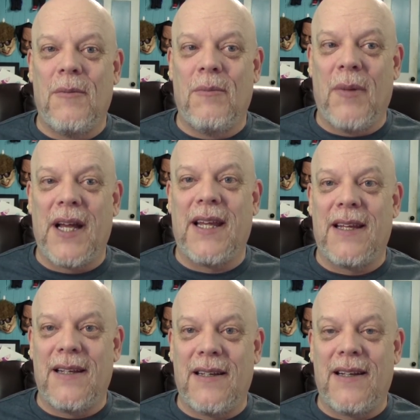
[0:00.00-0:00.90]

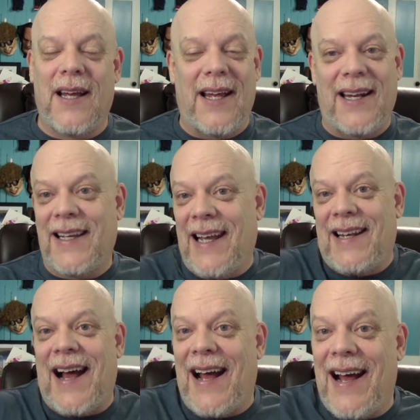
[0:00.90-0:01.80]
might... And
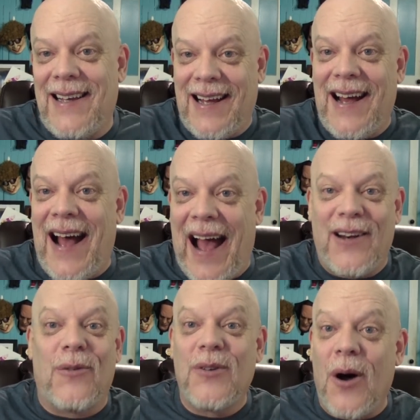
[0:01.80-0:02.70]
again,
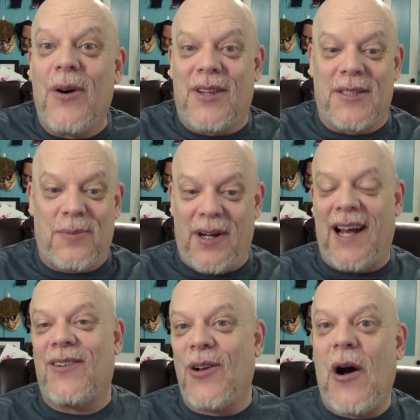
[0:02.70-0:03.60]
I don't know at this
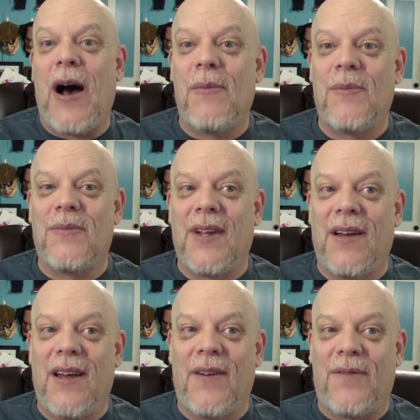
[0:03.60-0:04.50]
point. I don't know
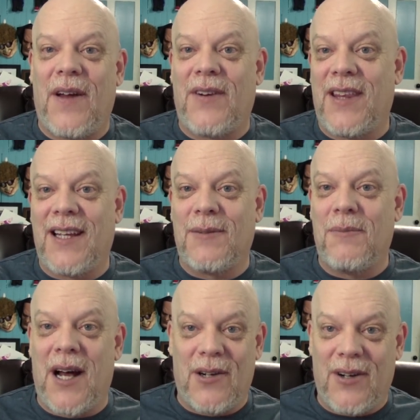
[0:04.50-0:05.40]
if
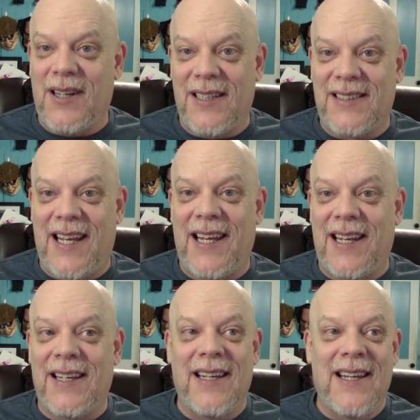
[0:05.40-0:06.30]
everything Madara is
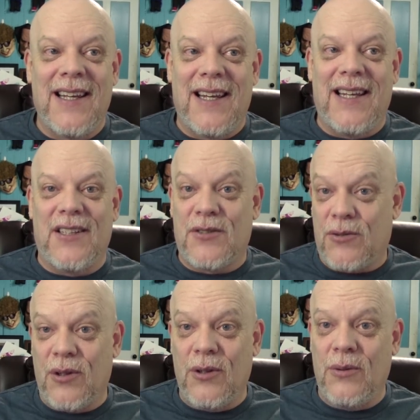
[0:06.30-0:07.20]
saying is
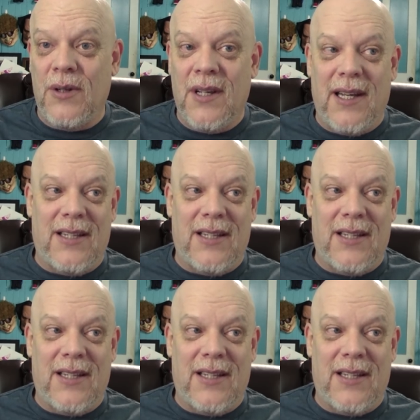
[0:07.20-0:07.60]
true.